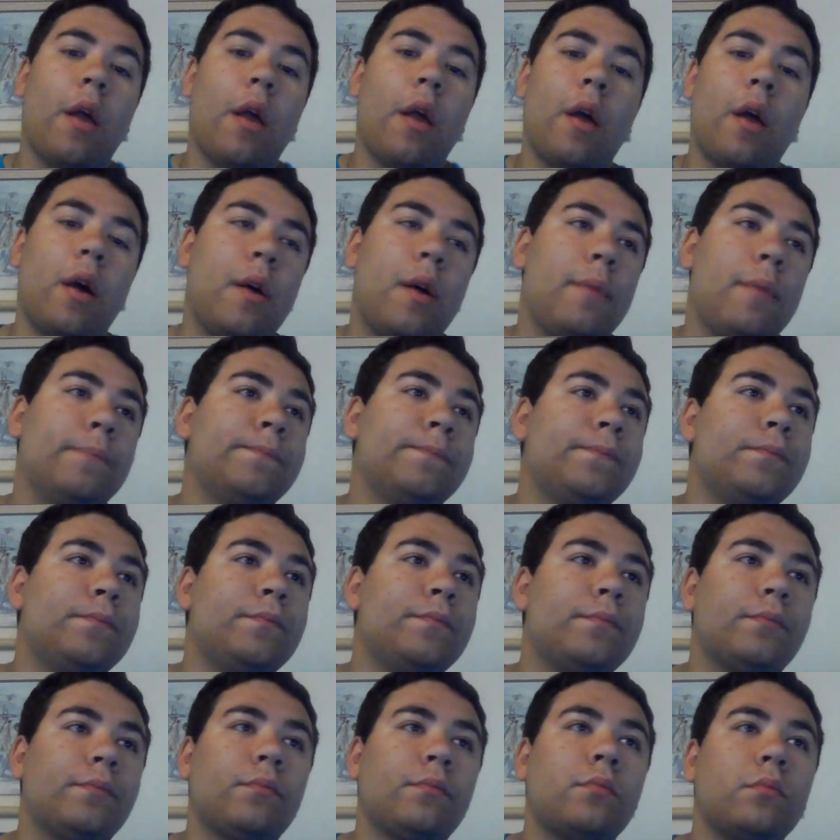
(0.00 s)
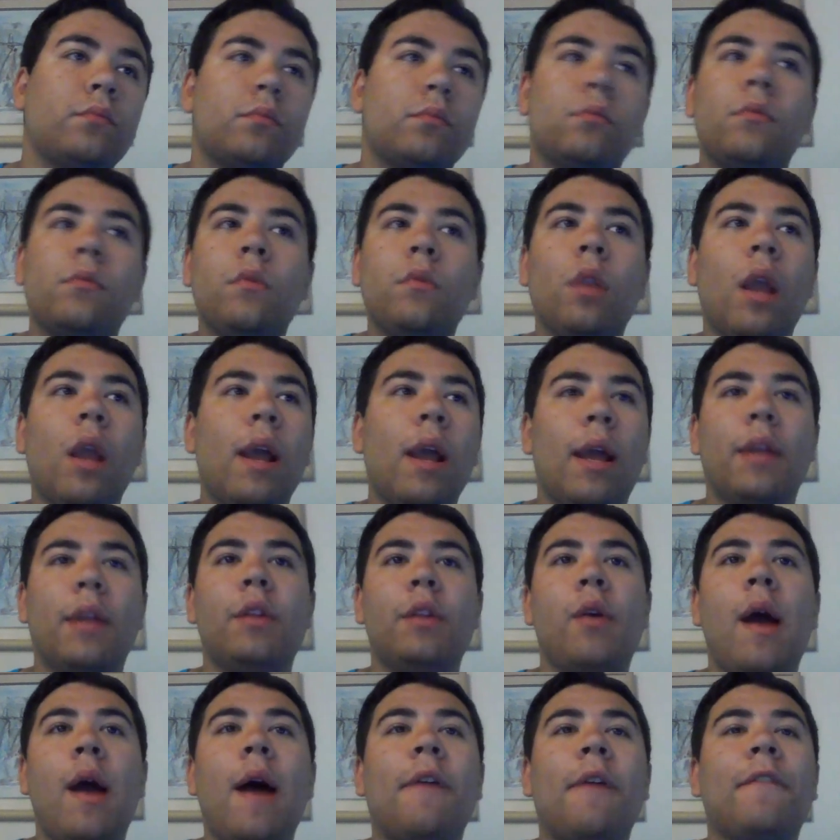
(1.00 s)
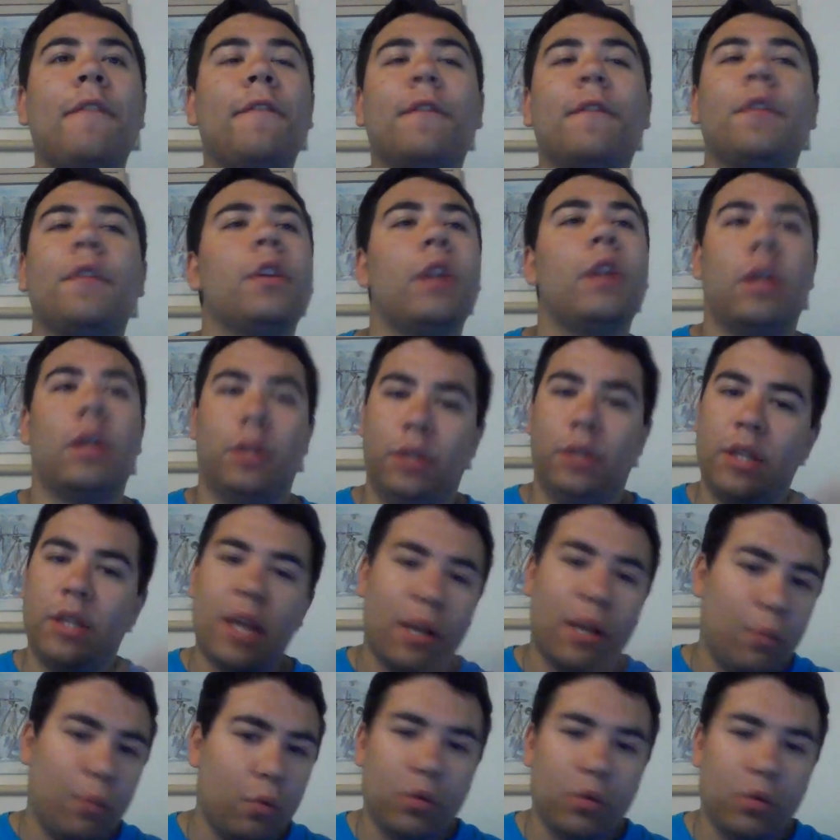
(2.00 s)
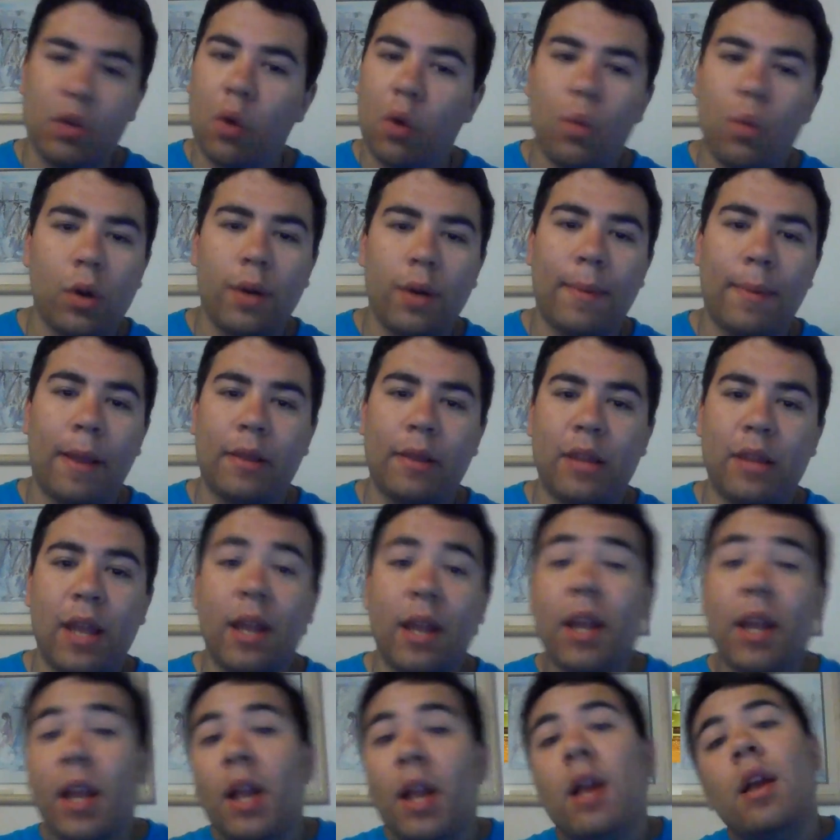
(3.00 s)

Um, and you have, yeah, yeah, well, don't worry about that.